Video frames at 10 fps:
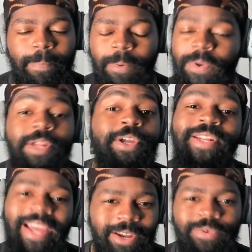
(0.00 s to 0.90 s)
but we know
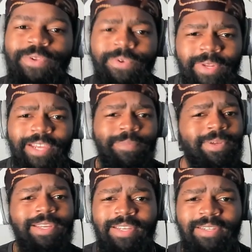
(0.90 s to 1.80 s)
you're not gonna do that
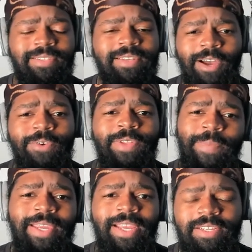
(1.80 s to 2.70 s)
because oh let
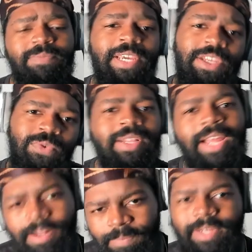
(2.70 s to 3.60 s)
me guess, it's making you a
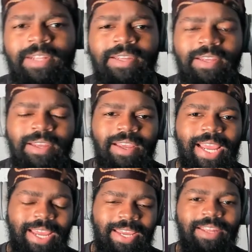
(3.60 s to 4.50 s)
lot of money
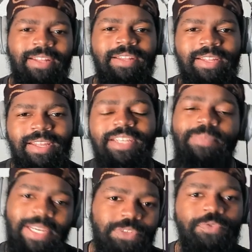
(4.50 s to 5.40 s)
and it's
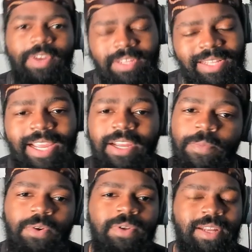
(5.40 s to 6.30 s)
making you very like
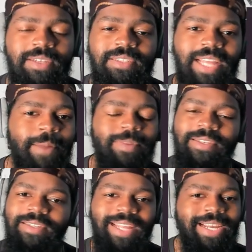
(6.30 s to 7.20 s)
come on now stop
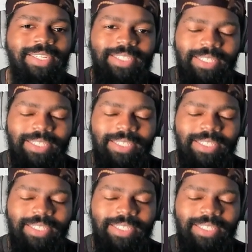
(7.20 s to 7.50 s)
the like.